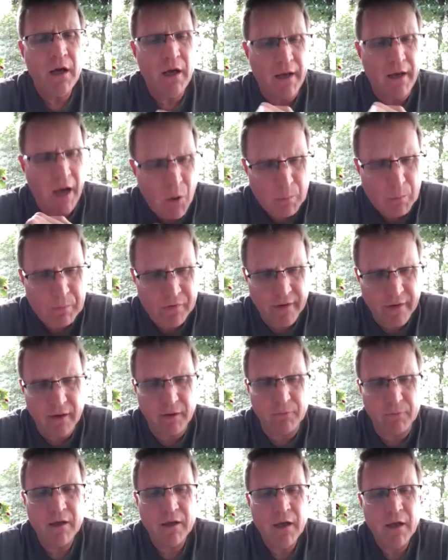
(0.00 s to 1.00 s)
help
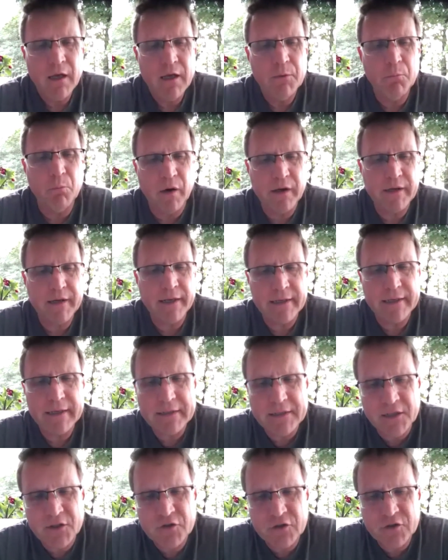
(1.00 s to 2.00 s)
them, but in
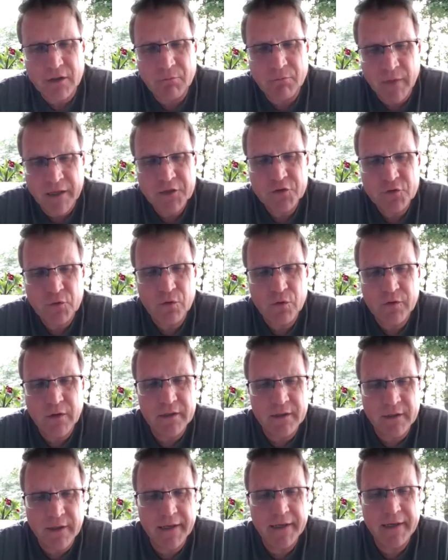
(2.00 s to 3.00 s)
addition, make sure
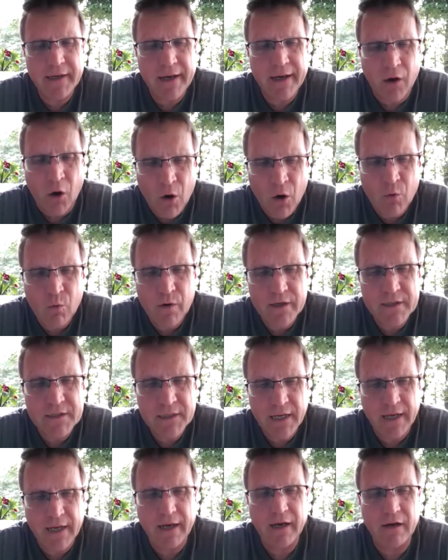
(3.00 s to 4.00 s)
that they
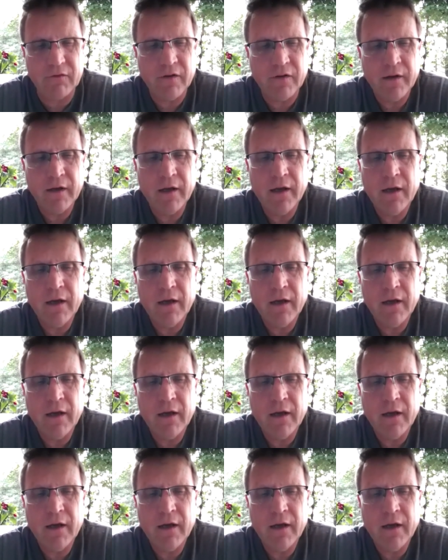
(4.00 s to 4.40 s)
always have